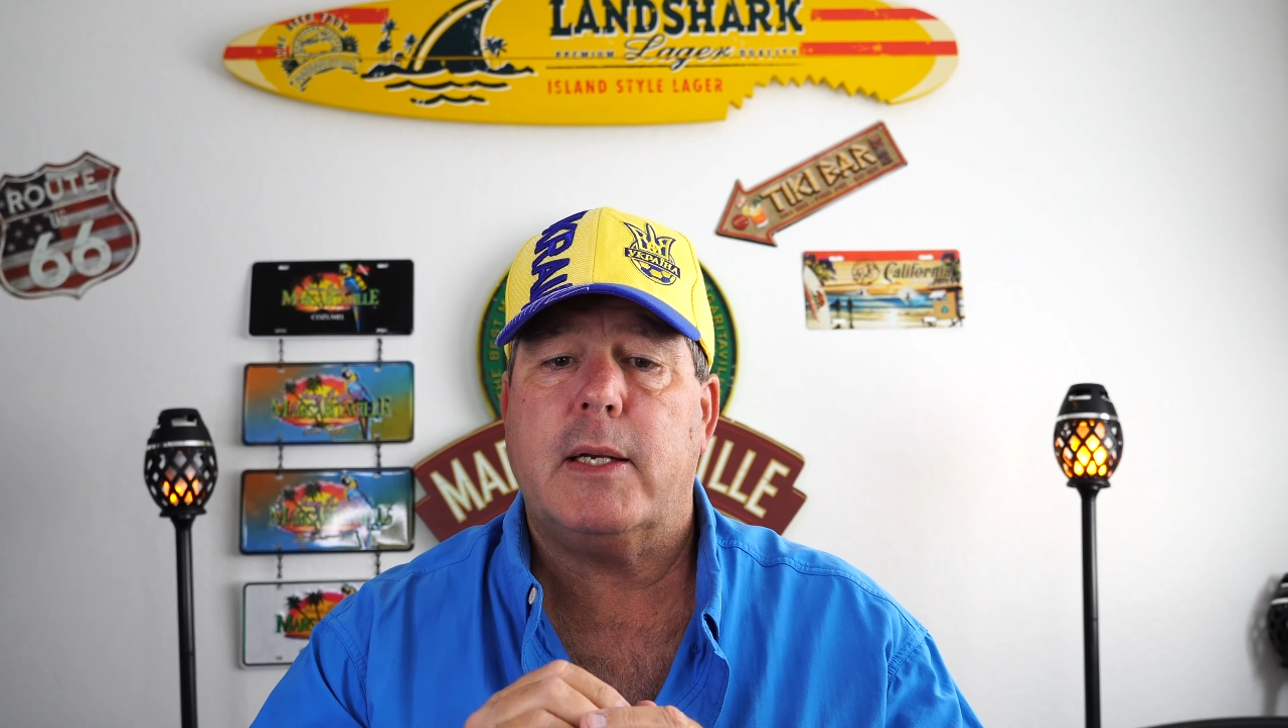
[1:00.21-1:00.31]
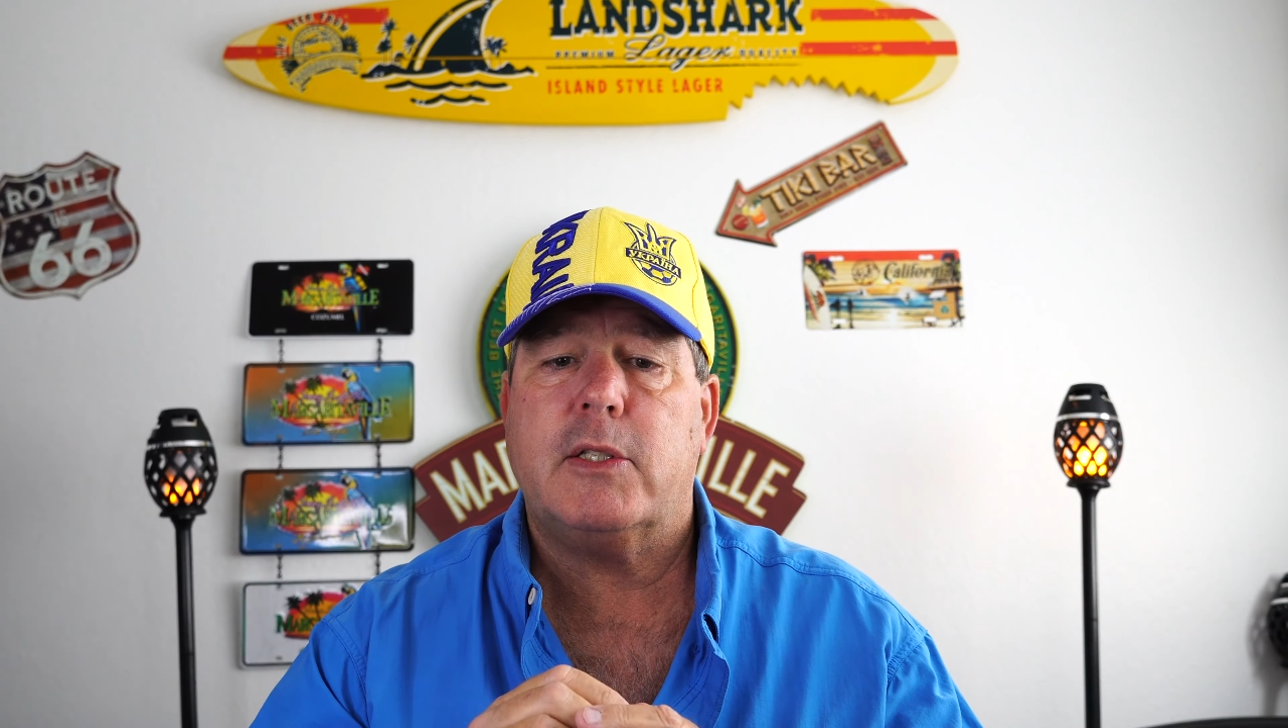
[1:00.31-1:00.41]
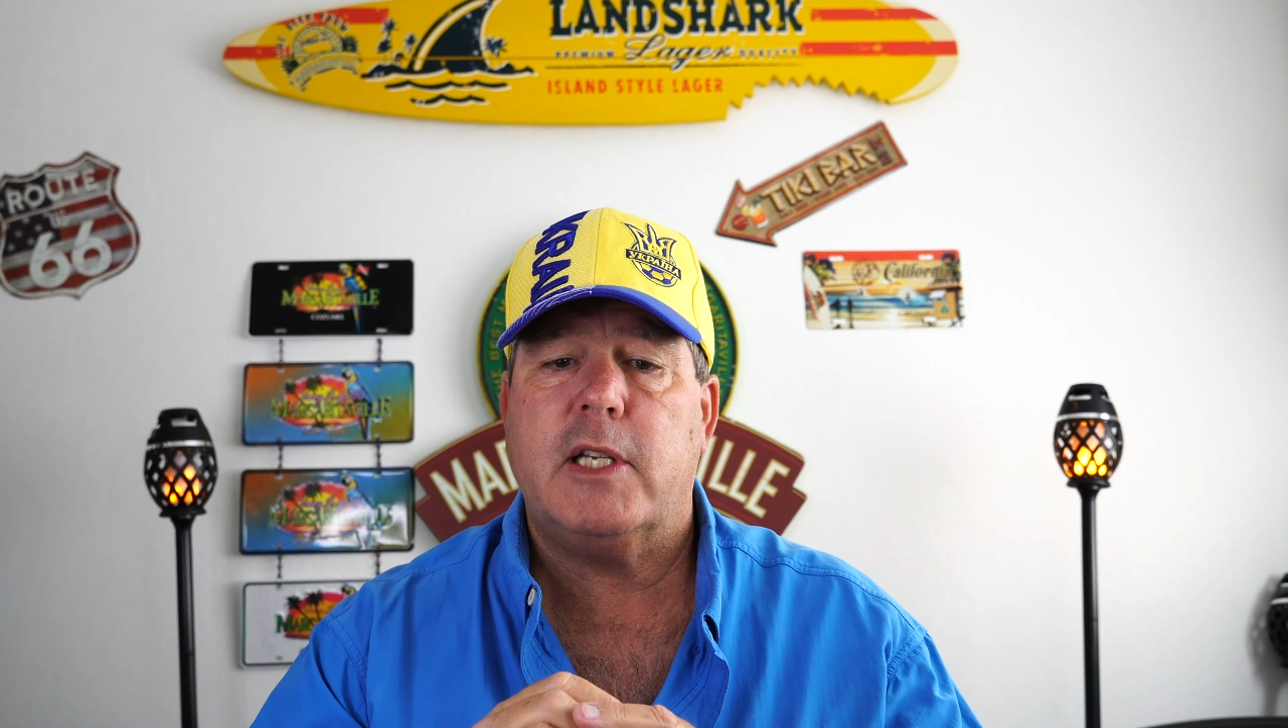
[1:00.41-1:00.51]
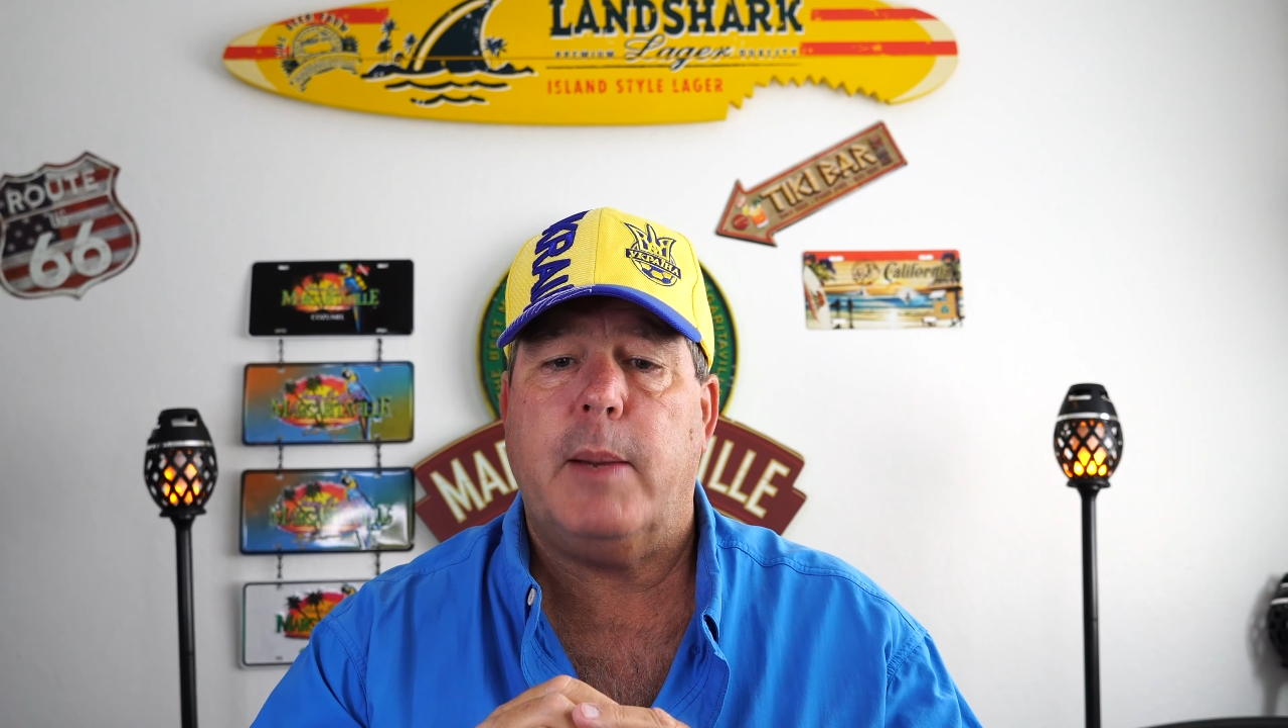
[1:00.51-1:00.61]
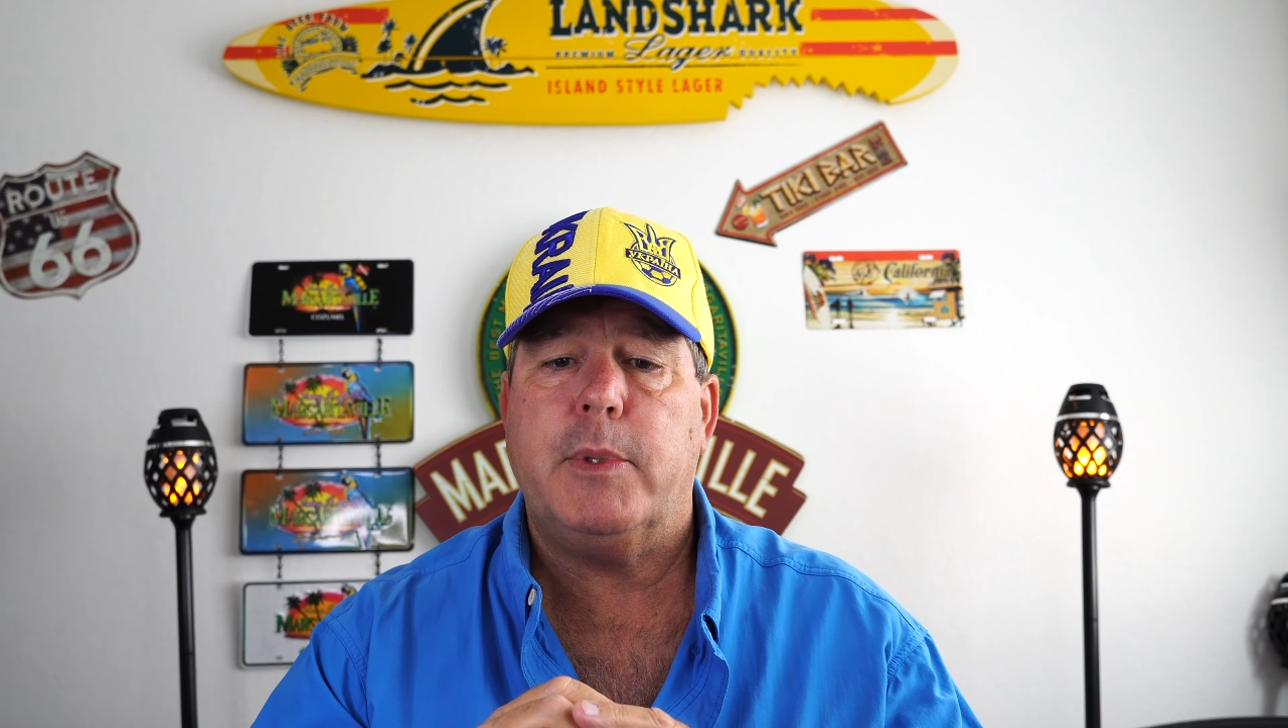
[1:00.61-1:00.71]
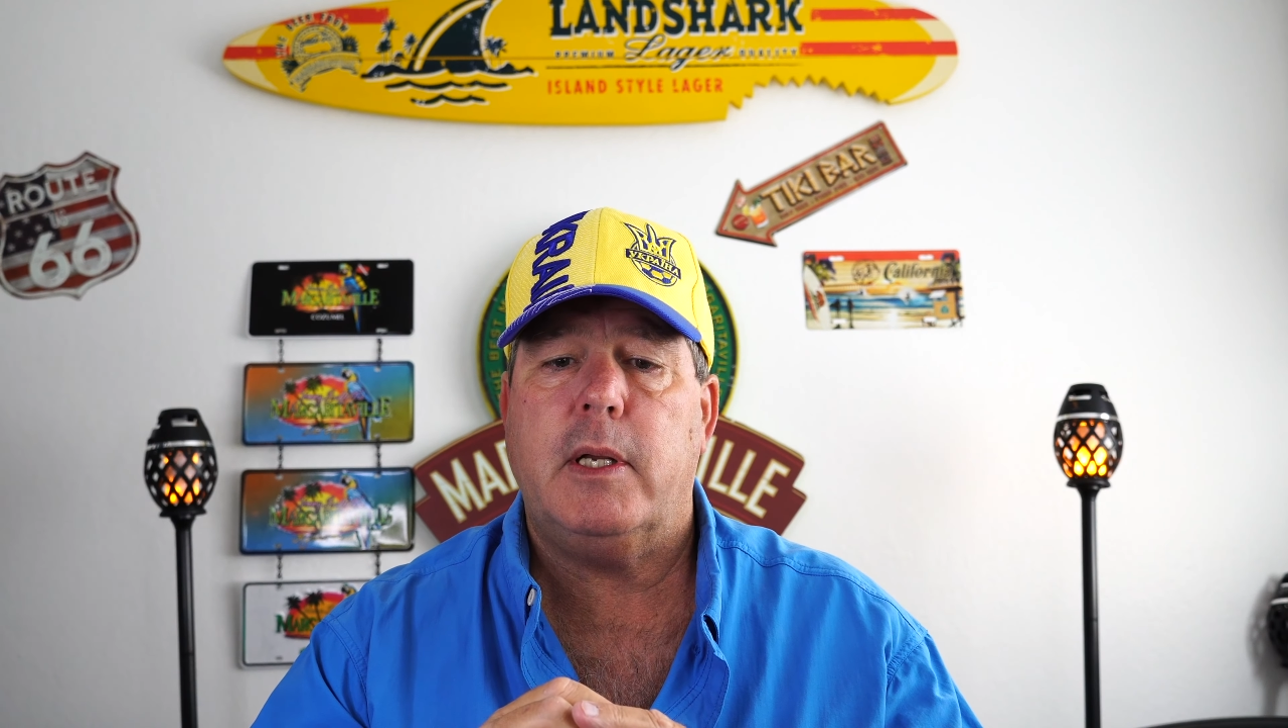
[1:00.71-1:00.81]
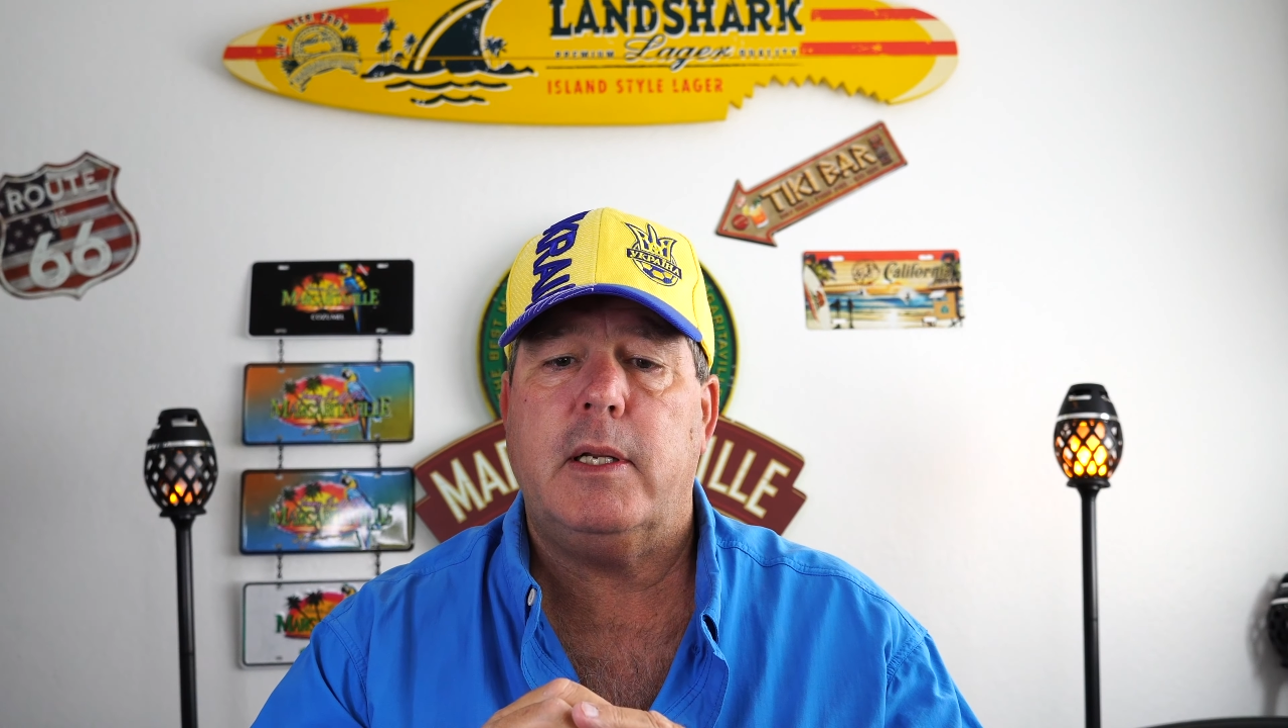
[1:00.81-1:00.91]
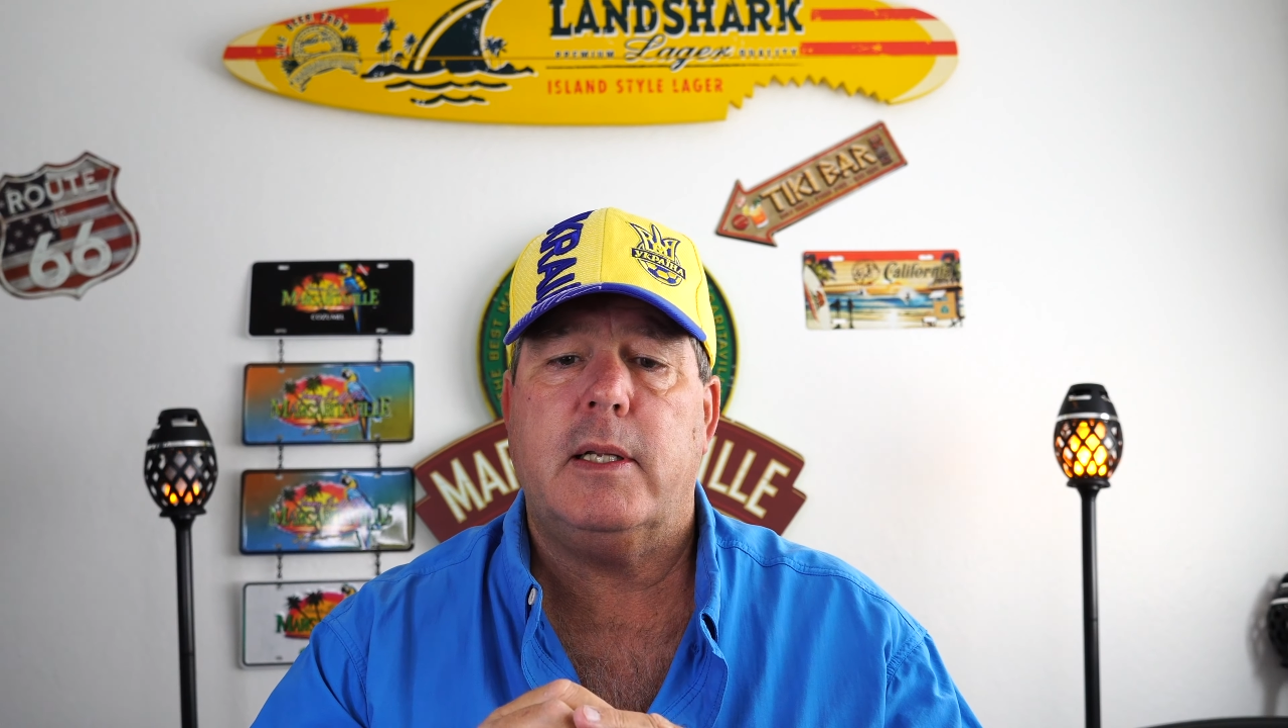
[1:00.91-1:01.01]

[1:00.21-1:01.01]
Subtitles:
accepted